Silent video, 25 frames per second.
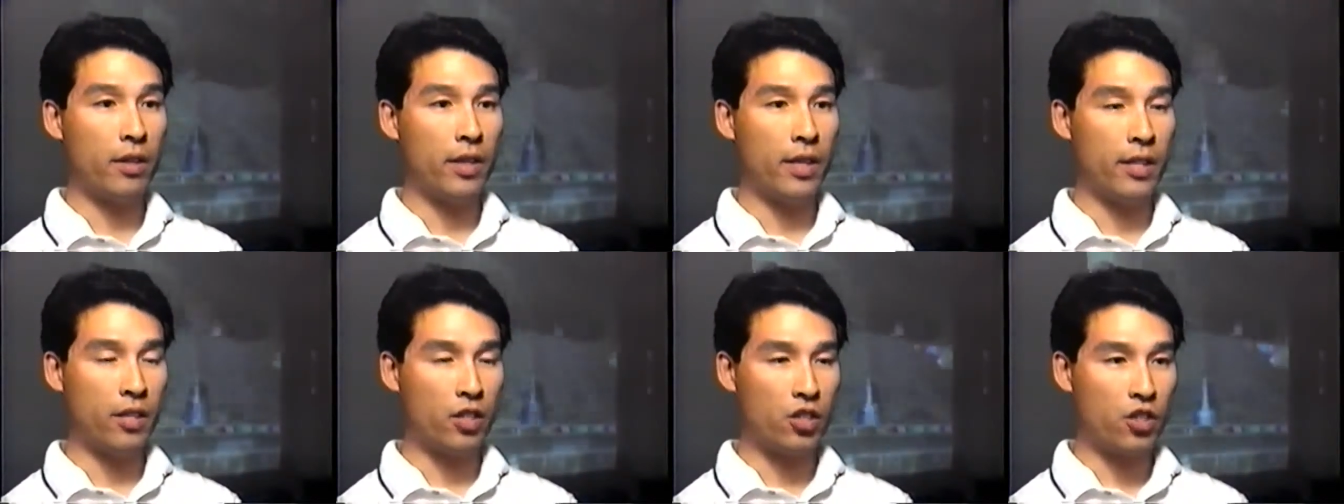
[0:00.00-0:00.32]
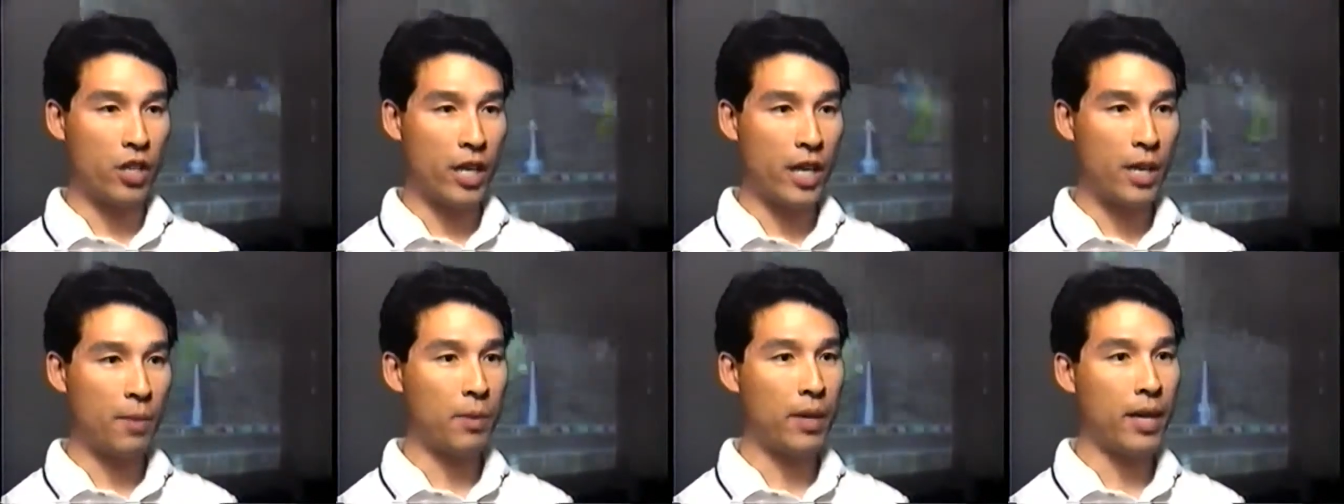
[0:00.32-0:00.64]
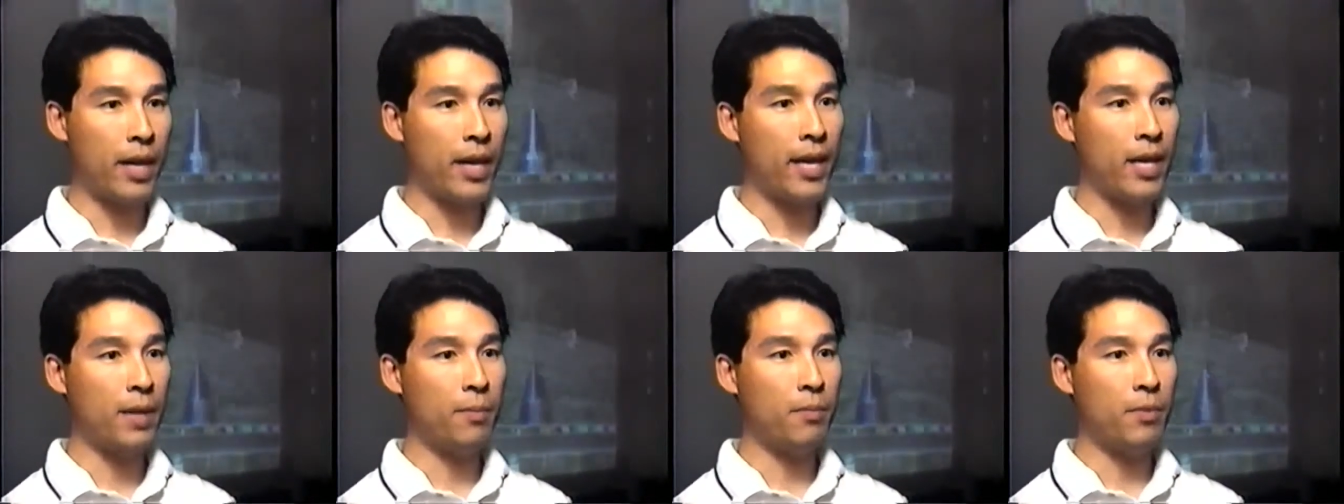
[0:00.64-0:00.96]
in the same
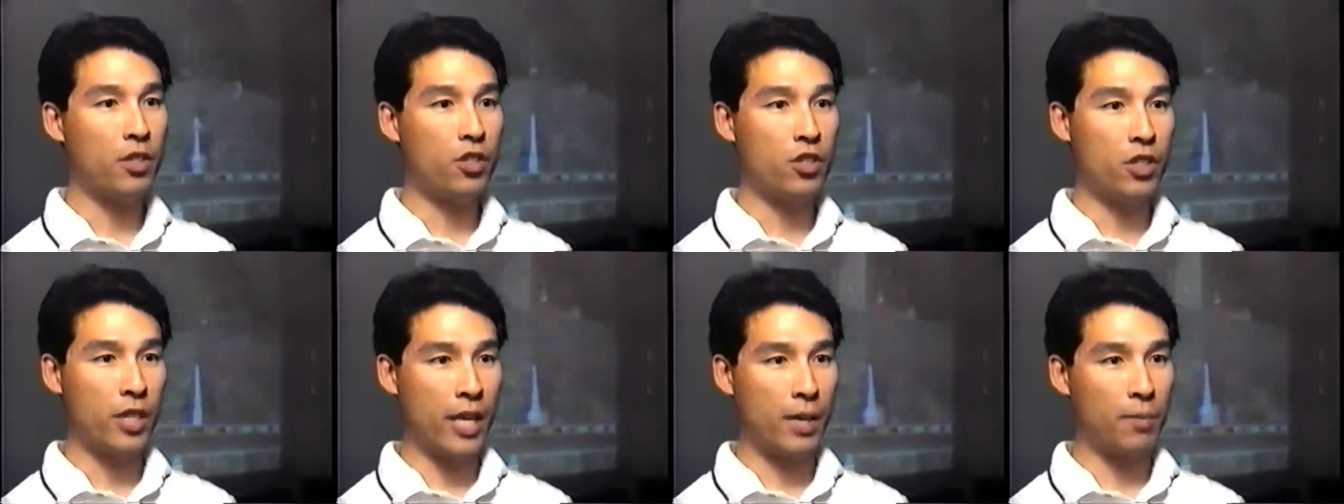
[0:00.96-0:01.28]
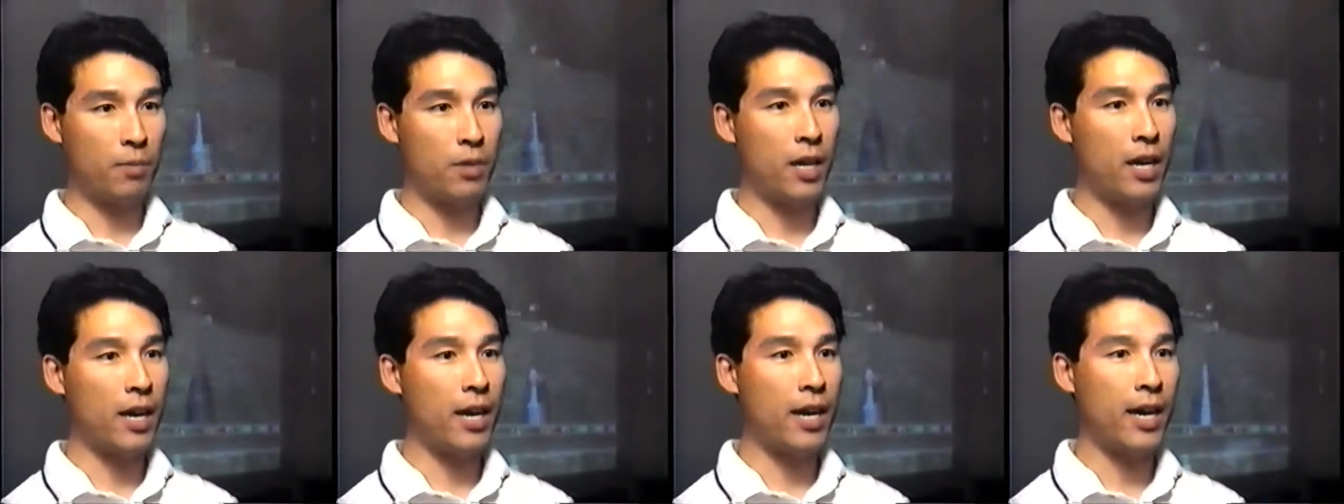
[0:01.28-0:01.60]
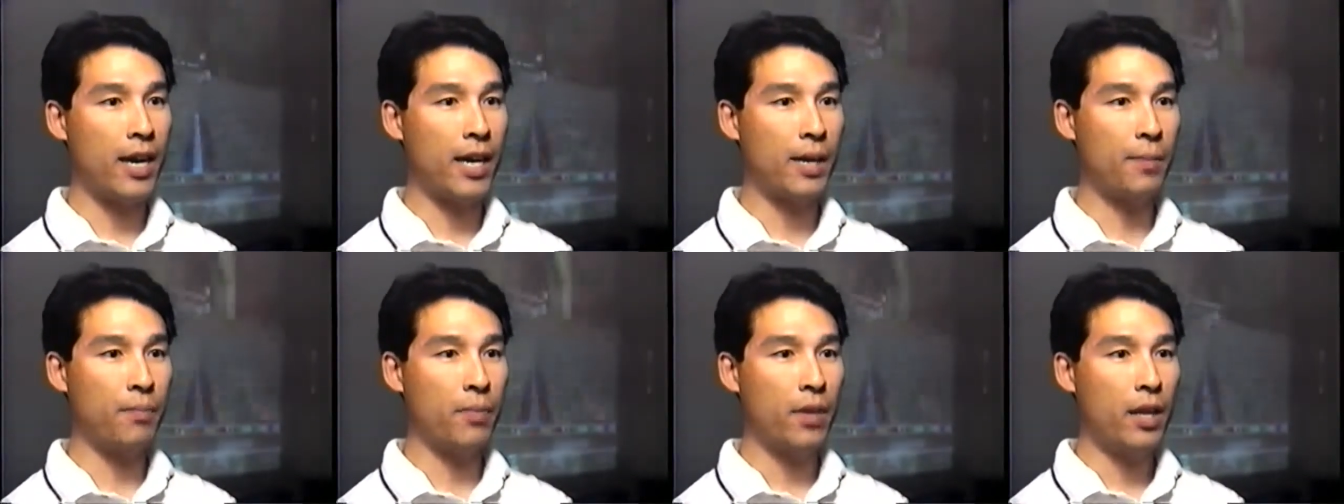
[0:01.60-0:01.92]
game, same
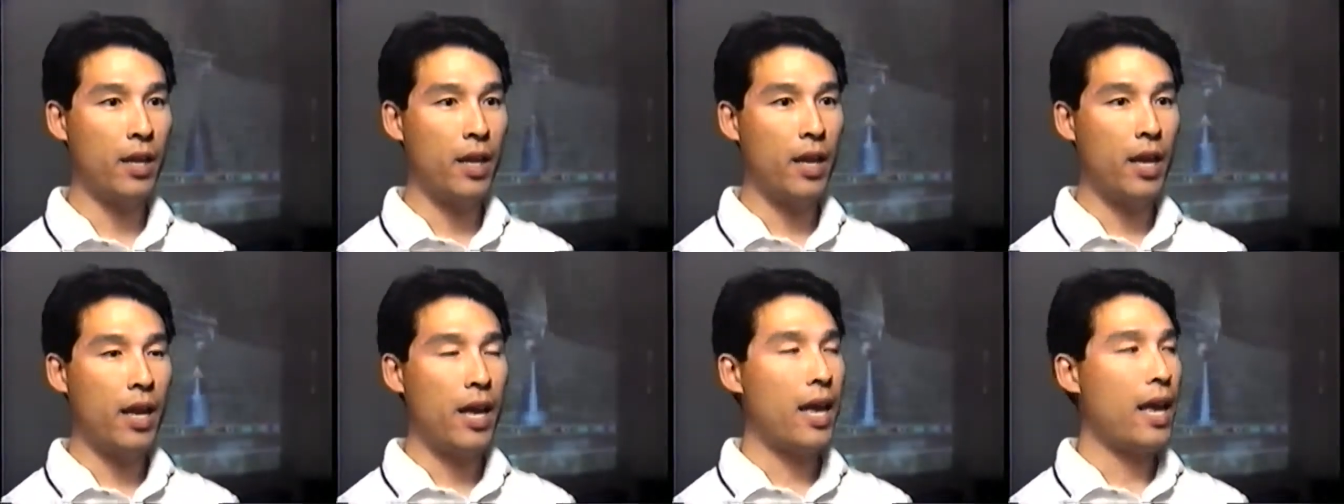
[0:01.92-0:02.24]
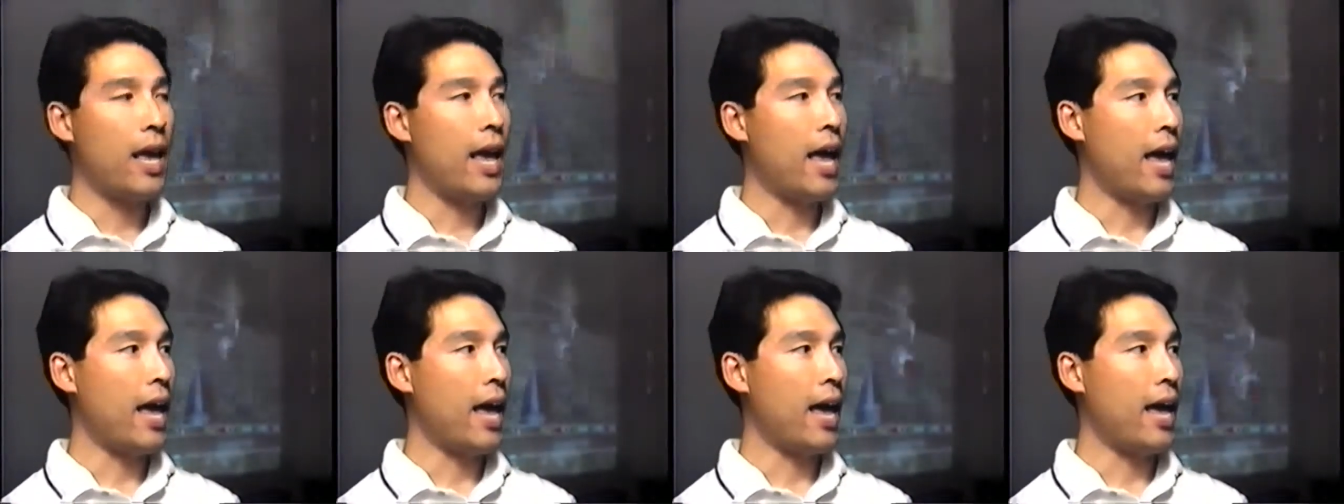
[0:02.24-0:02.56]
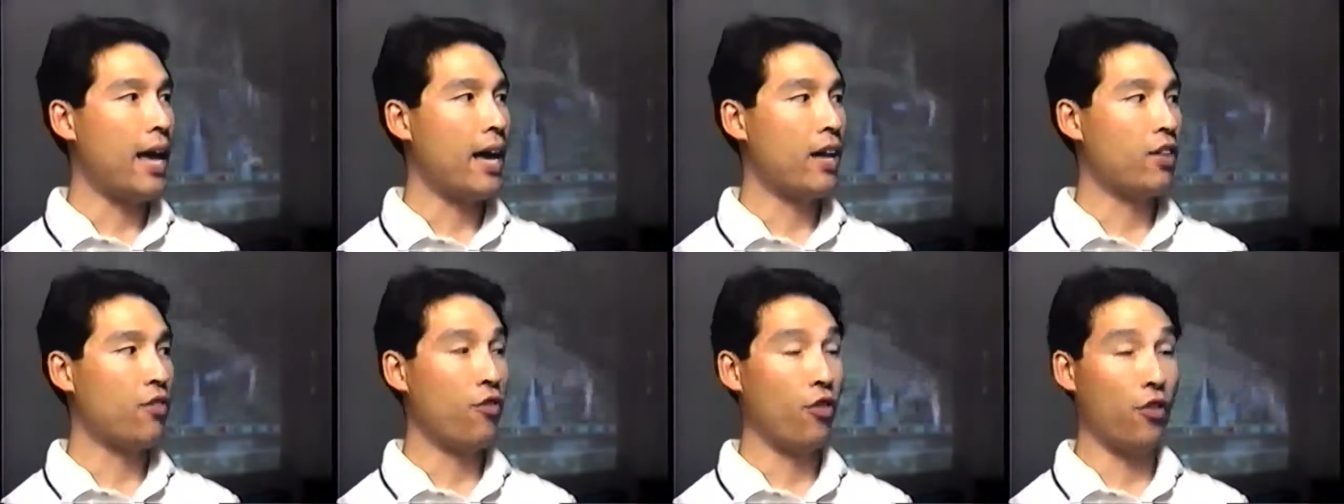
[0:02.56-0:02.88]
time,
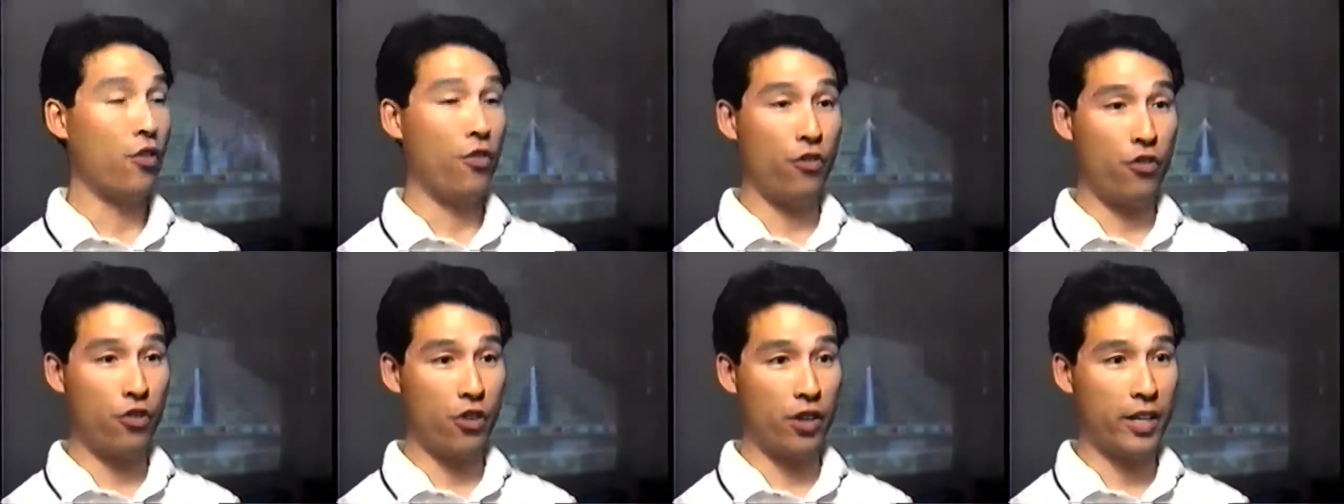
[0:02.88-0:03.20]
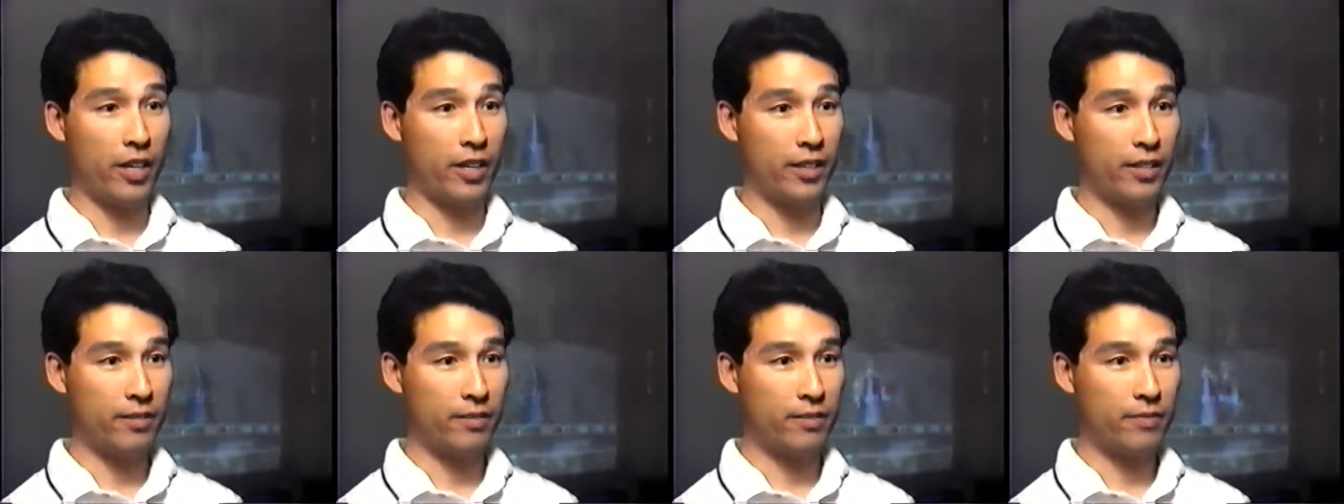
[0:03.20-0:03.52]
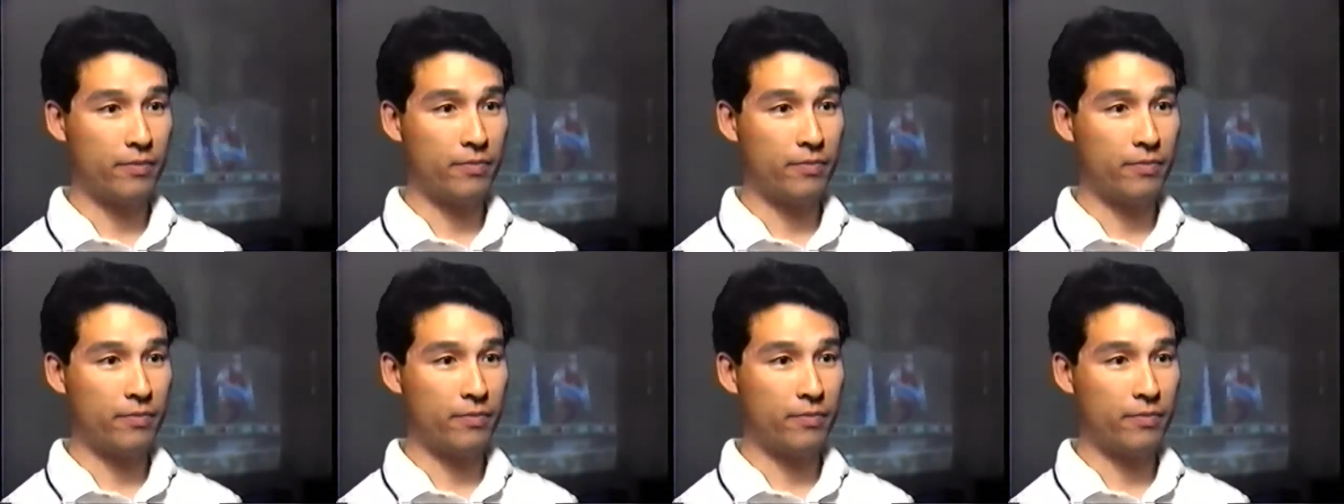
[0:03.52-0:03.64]
and for free.